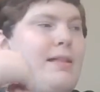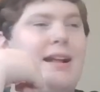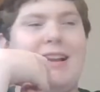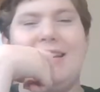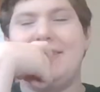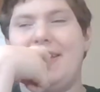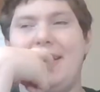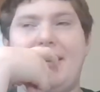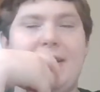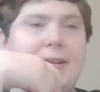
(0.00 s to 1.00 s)
And he's
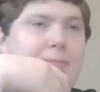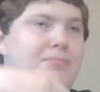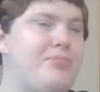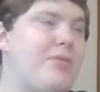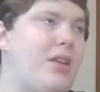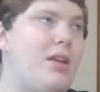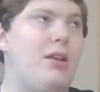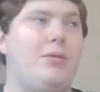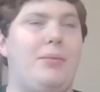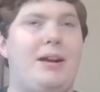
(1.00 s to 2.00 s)
like,
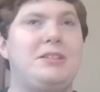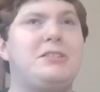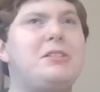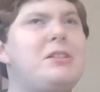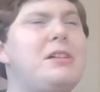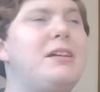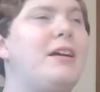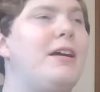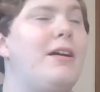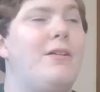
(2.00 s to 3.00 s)
well,
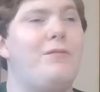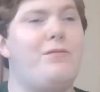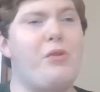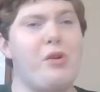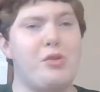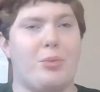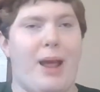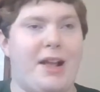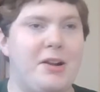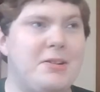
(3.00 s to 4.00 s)
for the
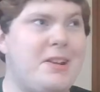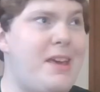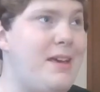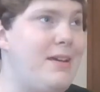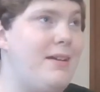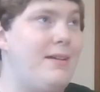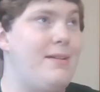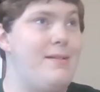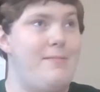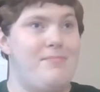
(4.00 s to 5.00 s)
record,
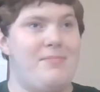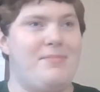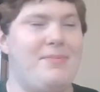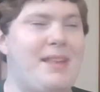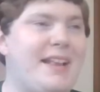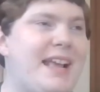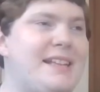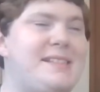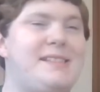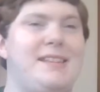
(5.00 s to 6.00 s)
I
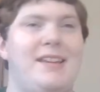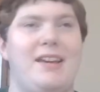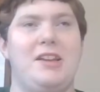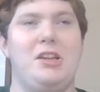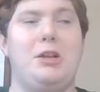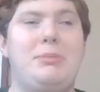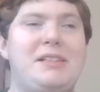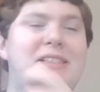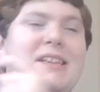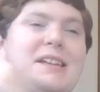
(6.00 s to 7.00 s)
guess you'll be
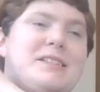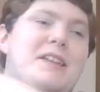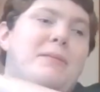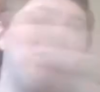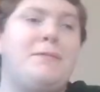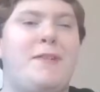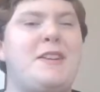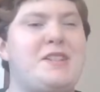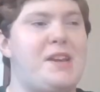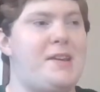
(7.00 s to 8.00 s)
seeing double
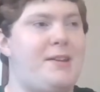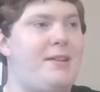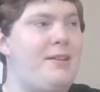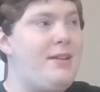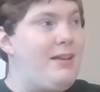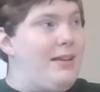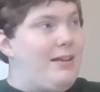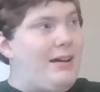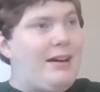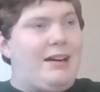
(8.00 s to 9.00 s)
vision.
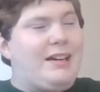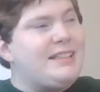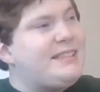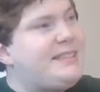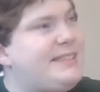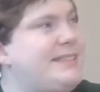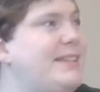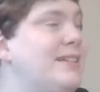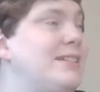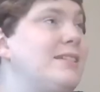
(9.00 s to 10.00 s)
Hawks,
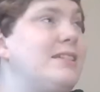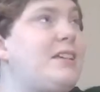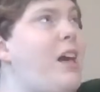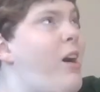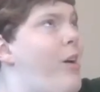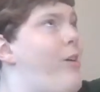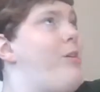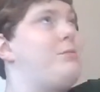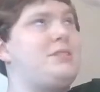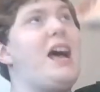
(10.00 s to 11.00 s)

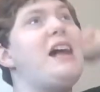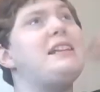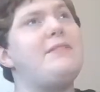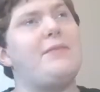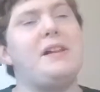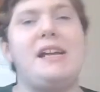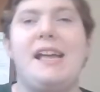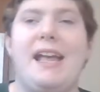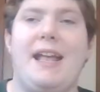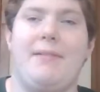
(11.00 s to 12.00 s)
go!
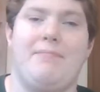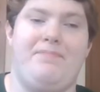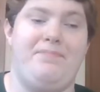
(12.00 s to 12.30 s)
Talonflame!